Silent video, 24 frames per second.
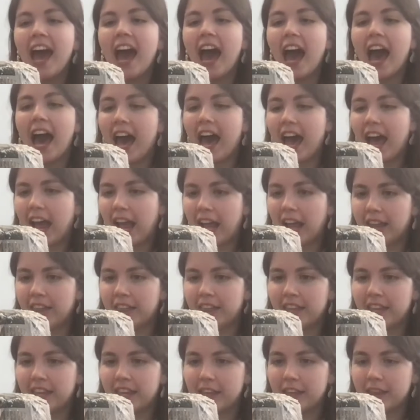I
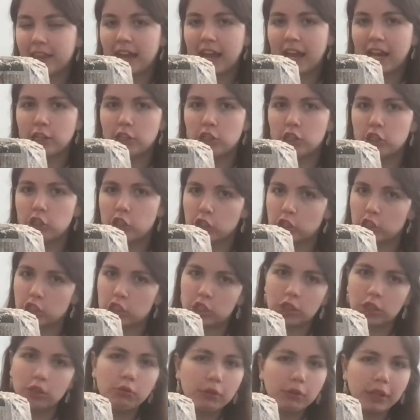think that just
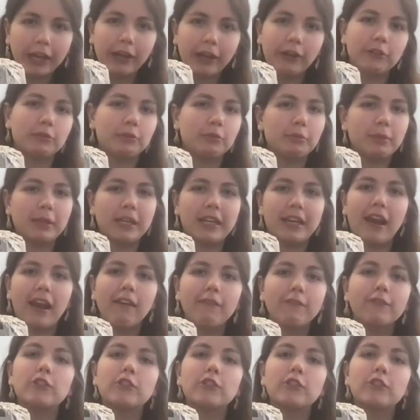2 layers will be enough.